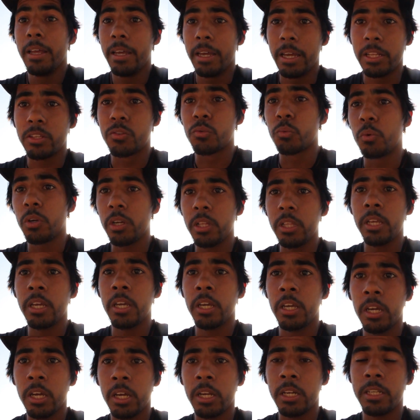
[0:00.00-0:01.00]
It's really
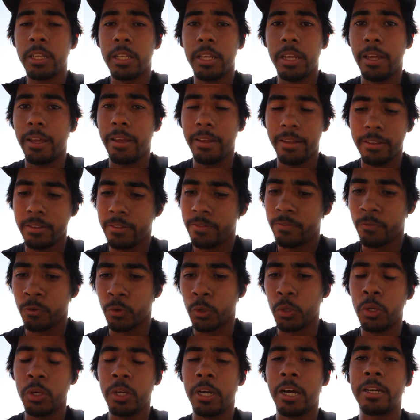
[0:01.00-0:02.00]
good
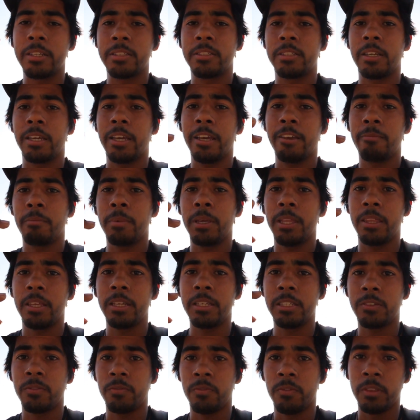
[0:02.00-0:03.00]
for you guys to give me
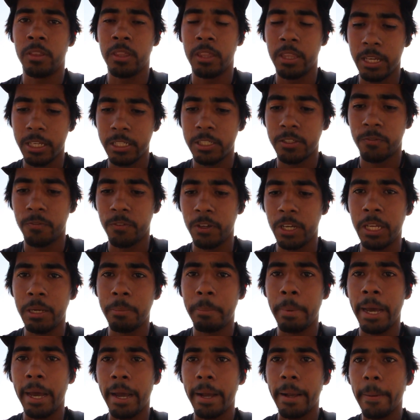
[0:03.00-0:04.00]
this
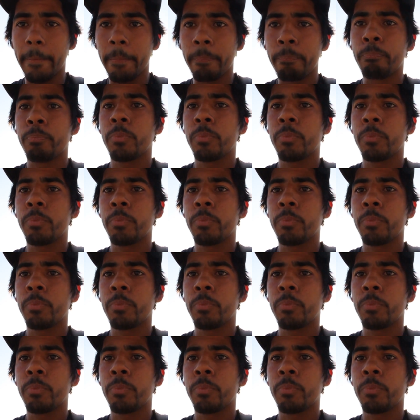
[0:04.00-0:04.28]
feedback.